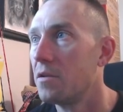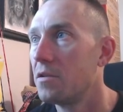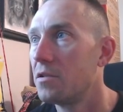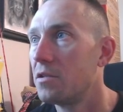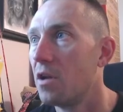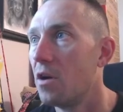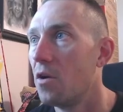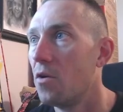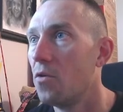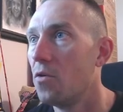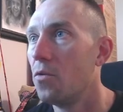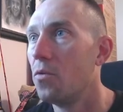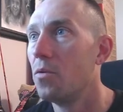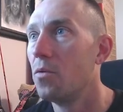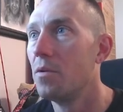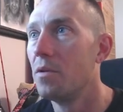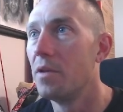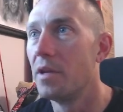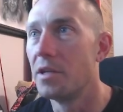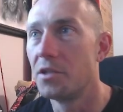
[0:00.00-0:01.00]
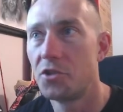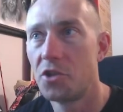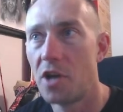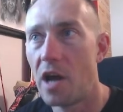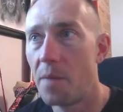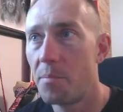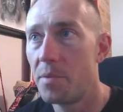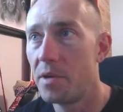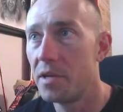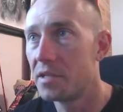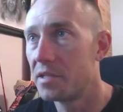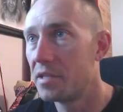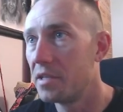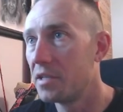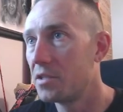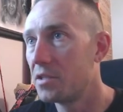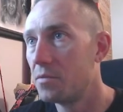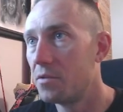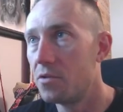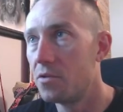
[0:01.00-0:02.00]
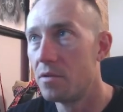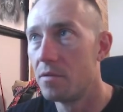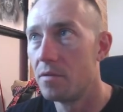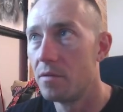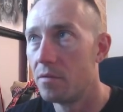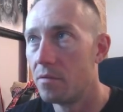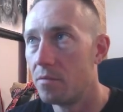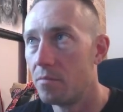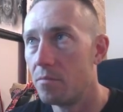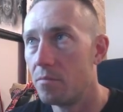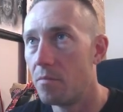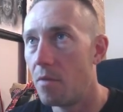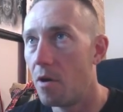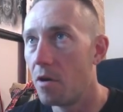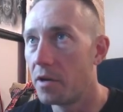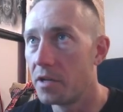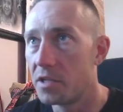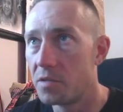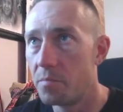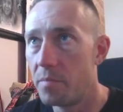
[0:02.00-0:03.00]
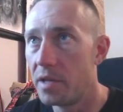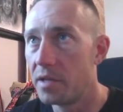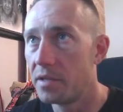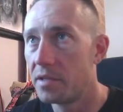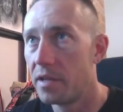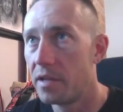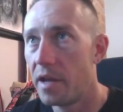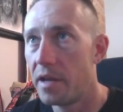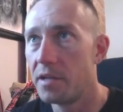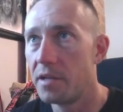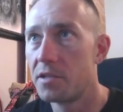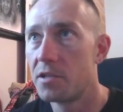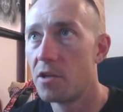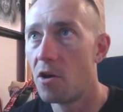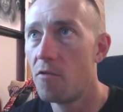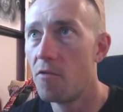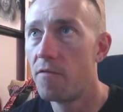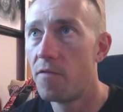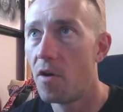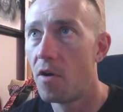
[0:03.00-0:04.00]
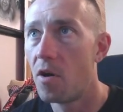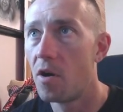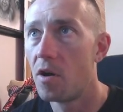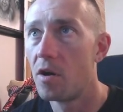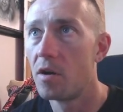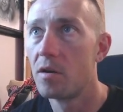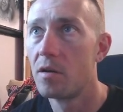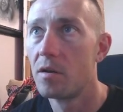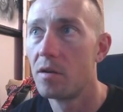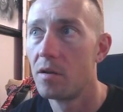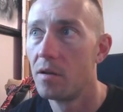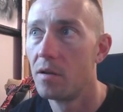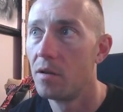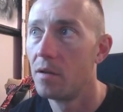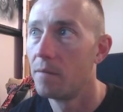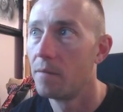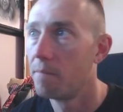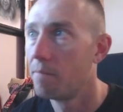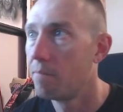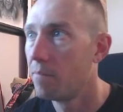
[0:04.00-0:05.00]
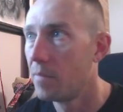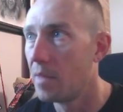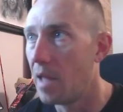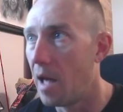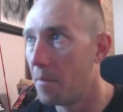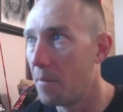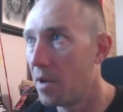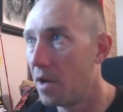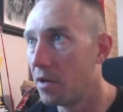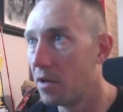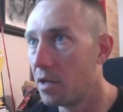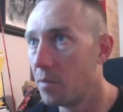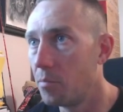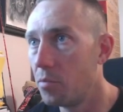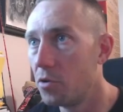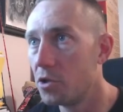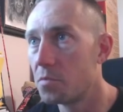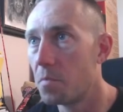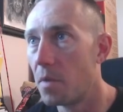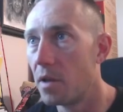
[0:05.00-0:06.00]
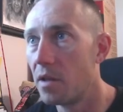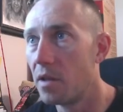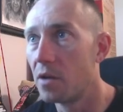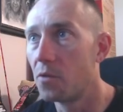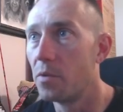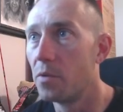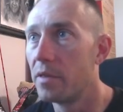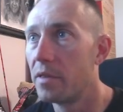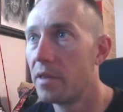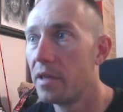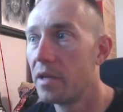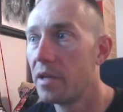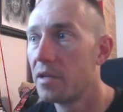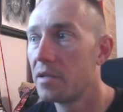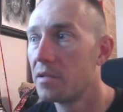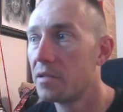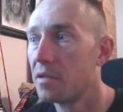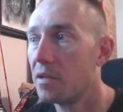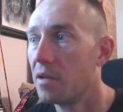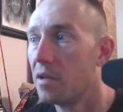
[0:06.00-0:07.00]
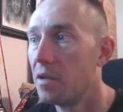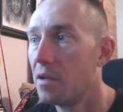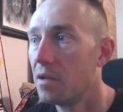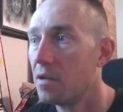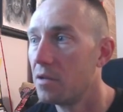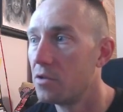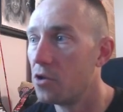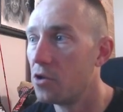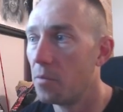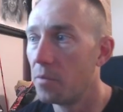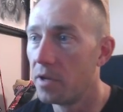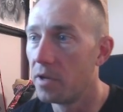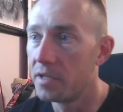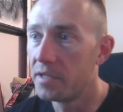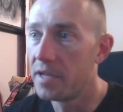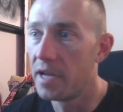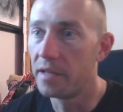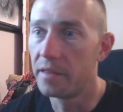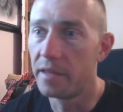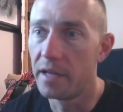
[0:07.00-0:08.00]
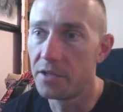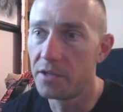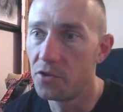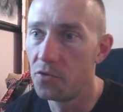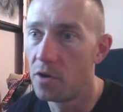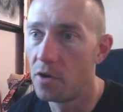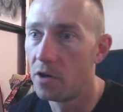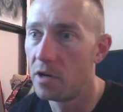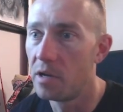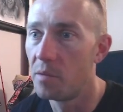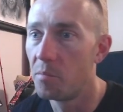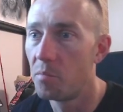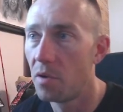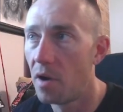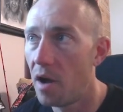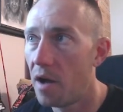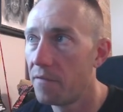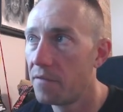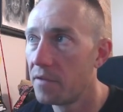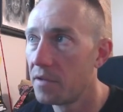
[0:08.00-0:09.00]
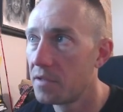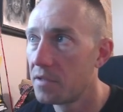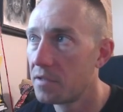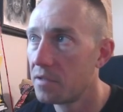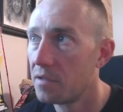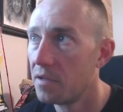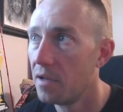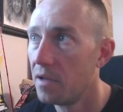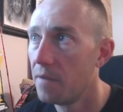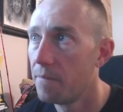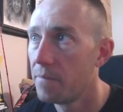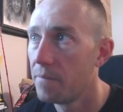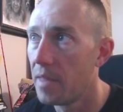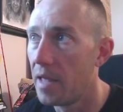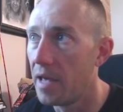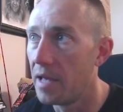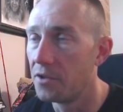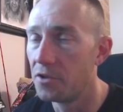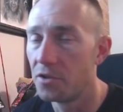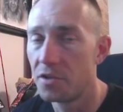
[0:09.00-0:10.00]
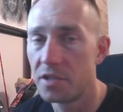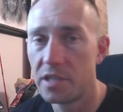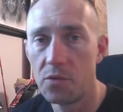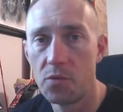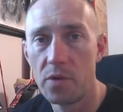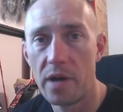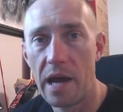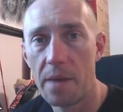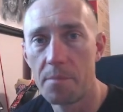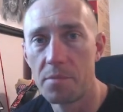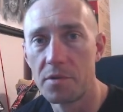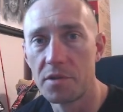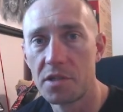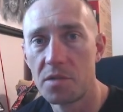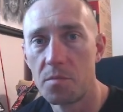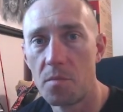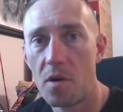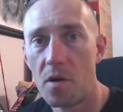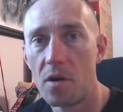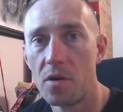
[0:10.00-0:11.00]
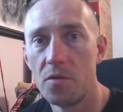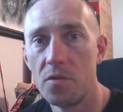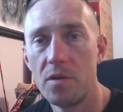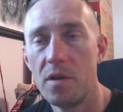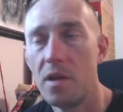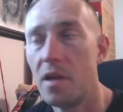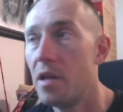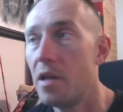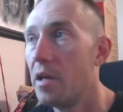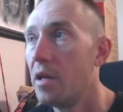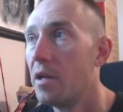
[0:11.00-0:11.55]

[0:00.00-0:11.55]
So as choppy as this market's been today so far, I'm not going to push my luck with this. So I'm going to take that 200 in profits and just see what happens tomorrow.